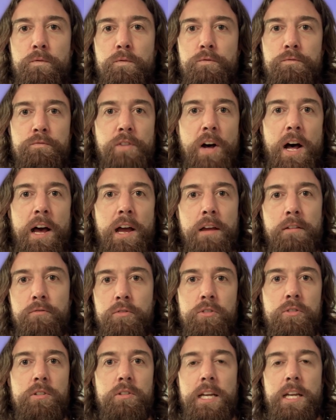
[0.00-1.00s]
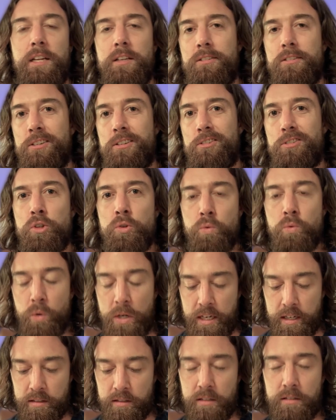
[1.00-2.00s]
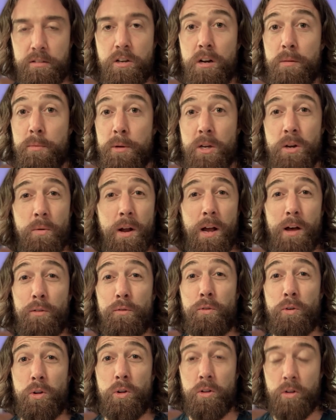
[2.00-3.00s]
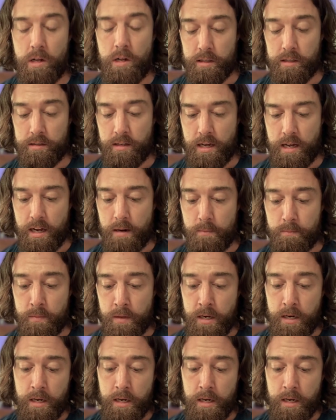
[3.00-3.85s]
5 days to 2 weeks. It's going to be around for a long time.